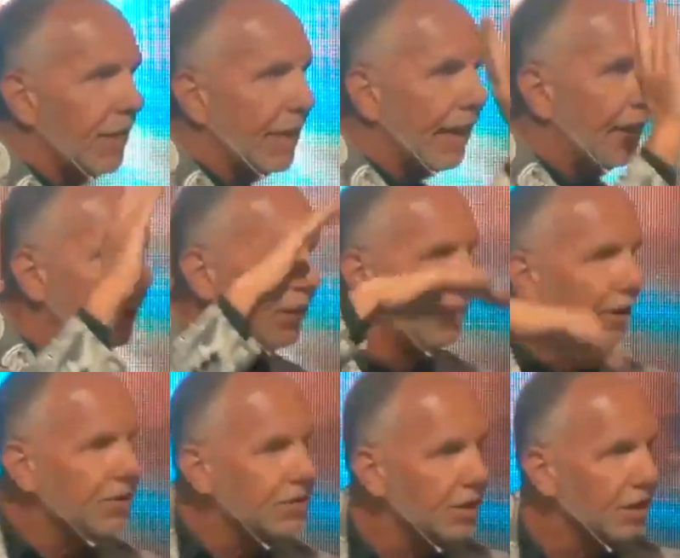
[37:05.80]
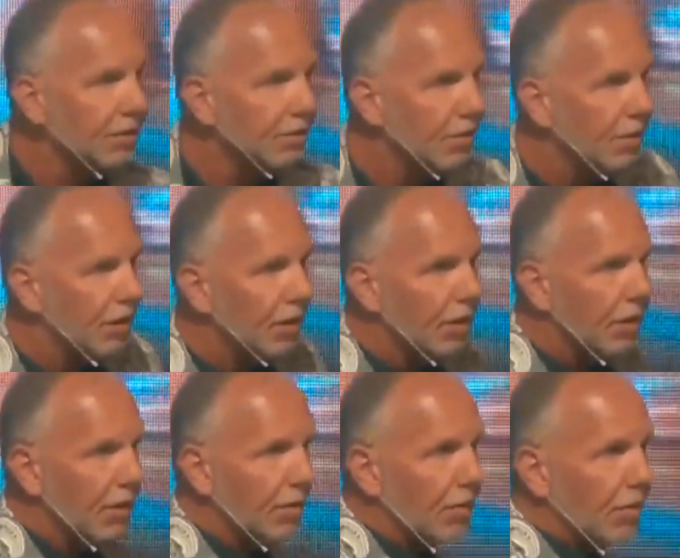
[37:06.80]
I'm interested in
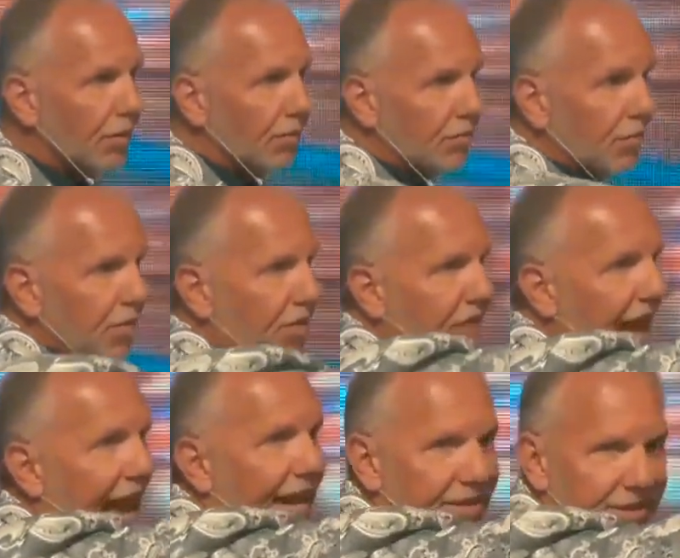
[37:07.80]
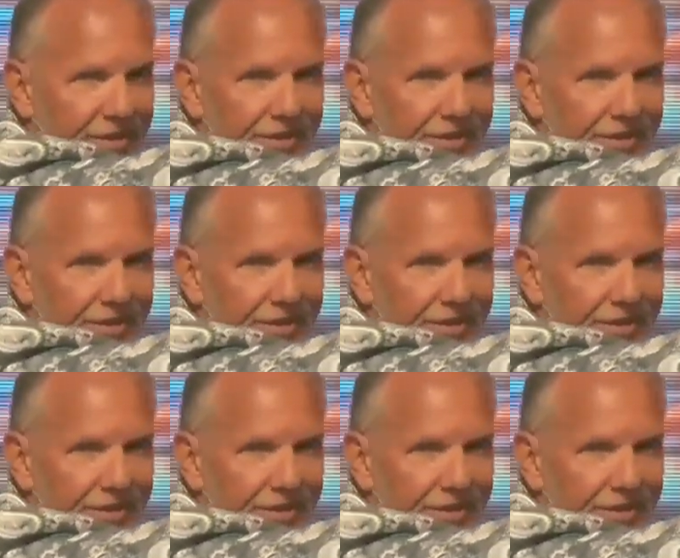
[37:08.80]
that.